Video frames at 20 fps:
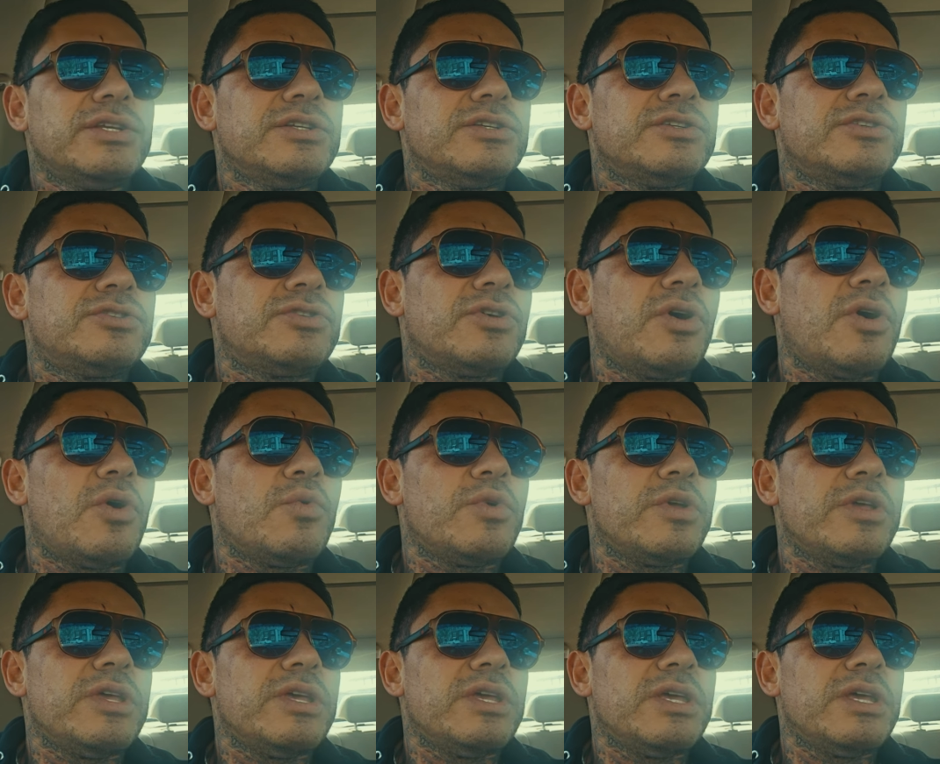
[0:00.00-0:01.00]
So
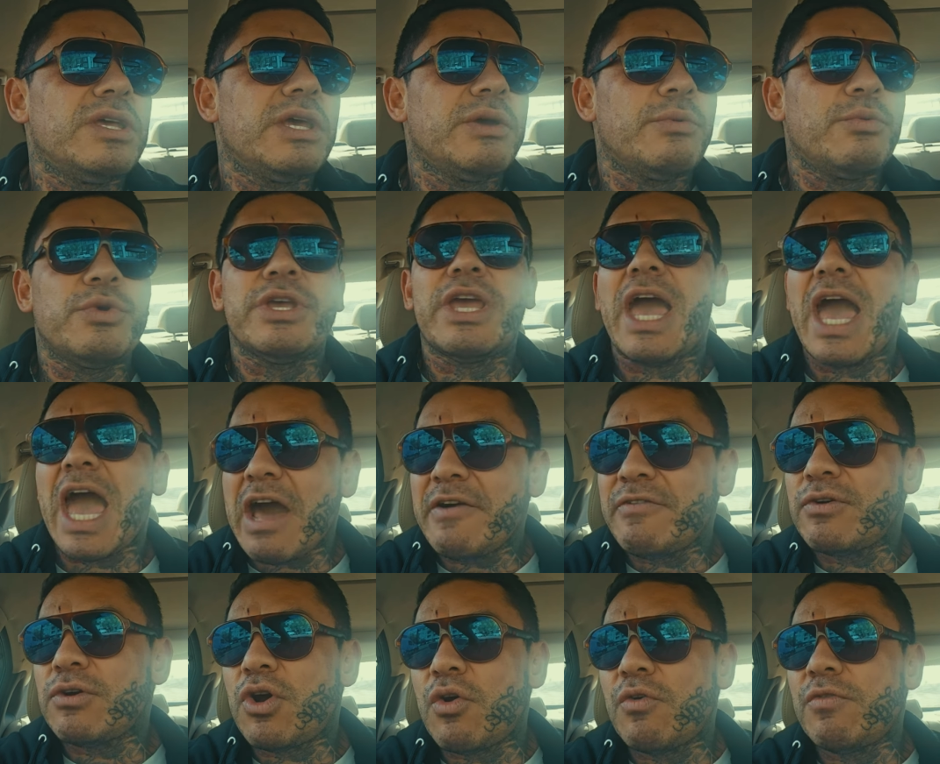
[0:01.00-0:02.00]
we have
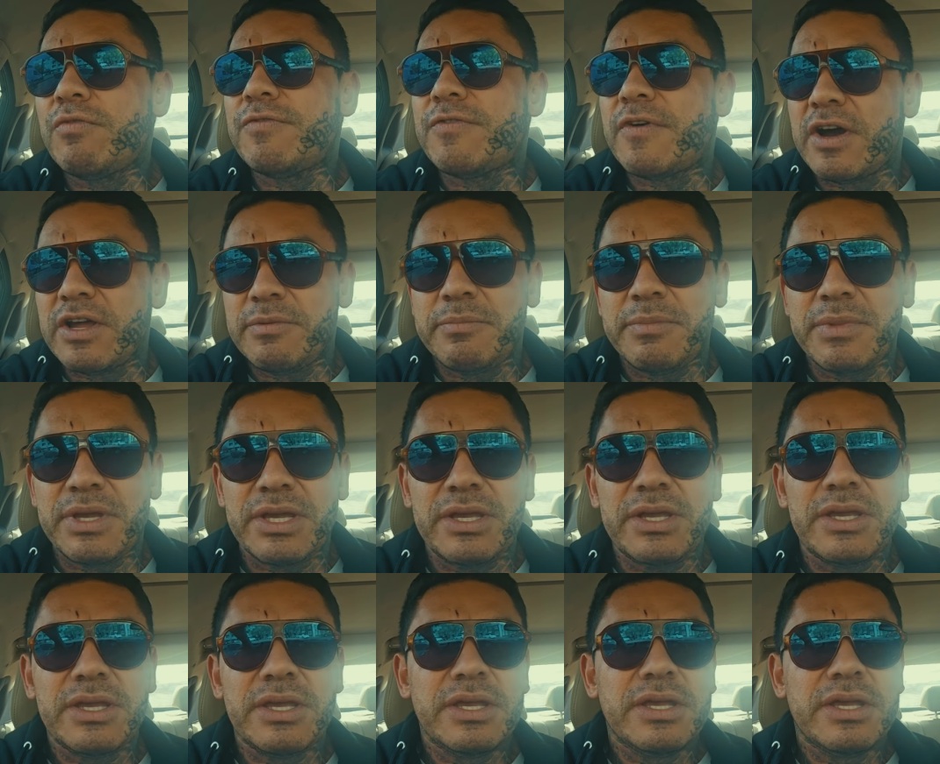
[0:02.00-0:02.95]
a GoFundMe.